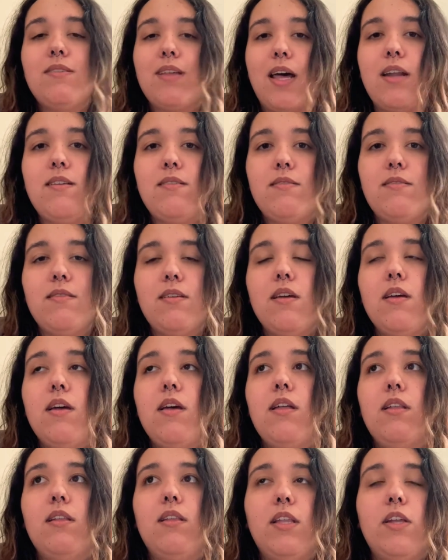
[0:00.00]
That is
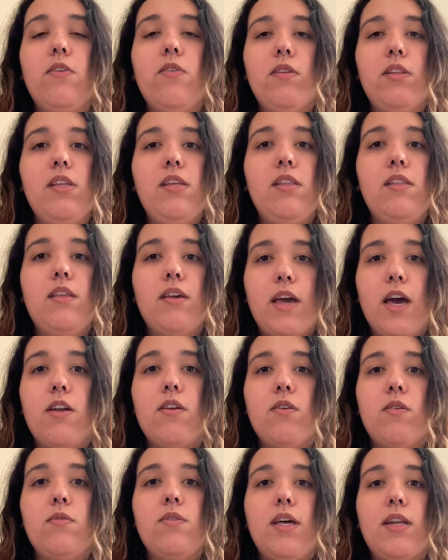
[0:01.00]
literally the
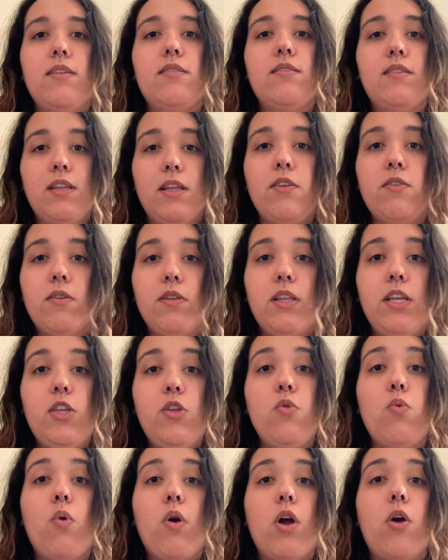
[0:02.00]
ghetto. That is literally,
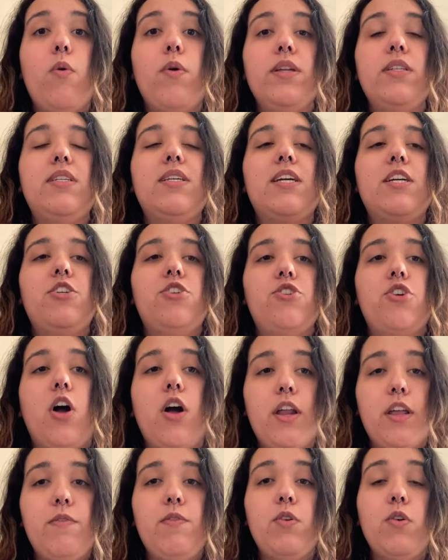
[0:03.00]
you are going to get
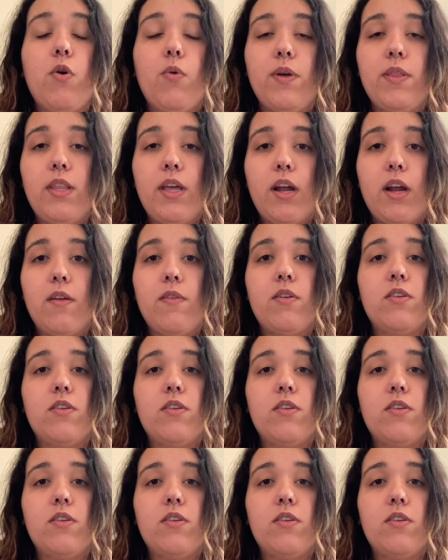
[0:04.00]
shot if you go in there.